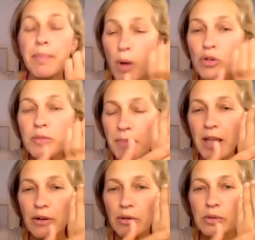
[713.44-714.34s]
The bone
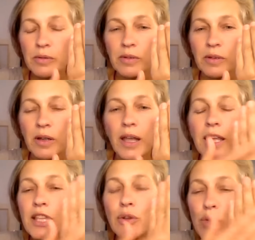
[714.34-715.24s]
marrow,
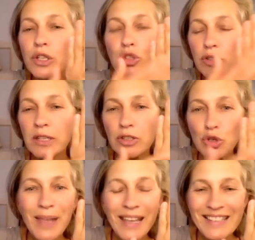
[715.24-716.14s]
in order to, the,
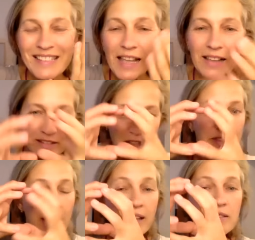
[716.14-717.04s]
to make a cell
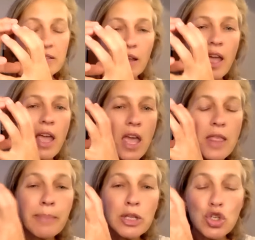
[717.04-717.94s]
nice
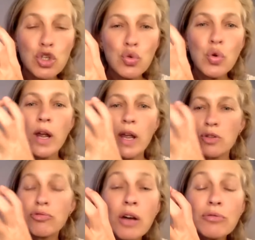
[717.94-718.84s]
and mature
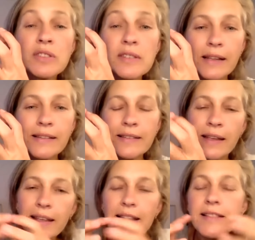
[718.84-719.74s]
and round
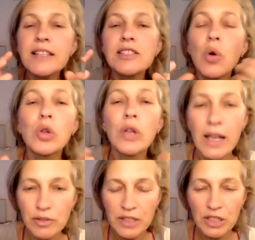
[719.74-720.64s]
cells, it needs all
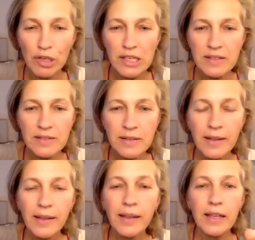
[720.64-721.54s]
kinds of
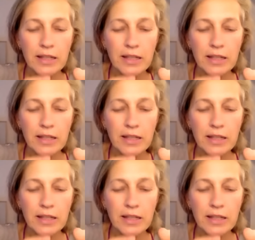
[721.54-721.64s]
ingredients.